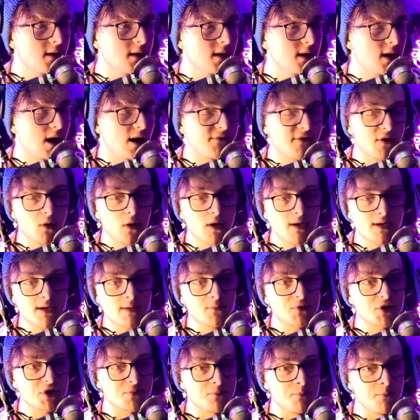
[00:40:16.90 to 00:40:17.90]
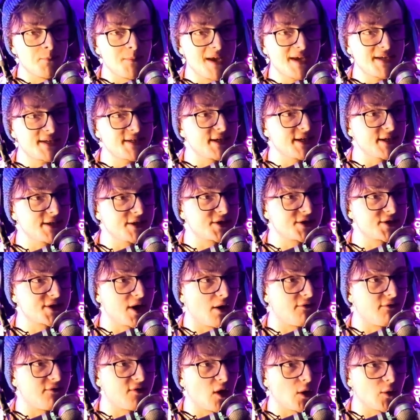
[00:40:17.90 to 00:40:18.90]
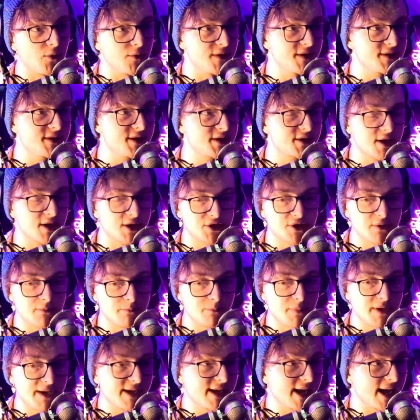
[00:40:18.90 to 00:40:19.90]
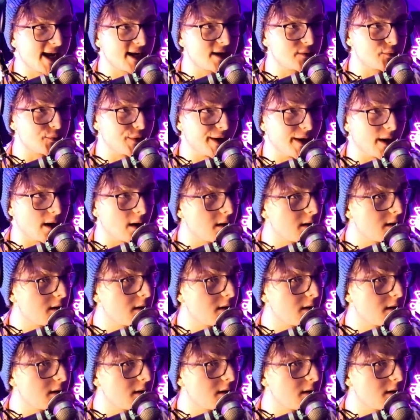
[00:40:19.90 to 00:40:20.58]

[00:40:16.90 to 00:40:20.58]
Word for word: I feel like I'm just missing stuff, though. This is such a big area.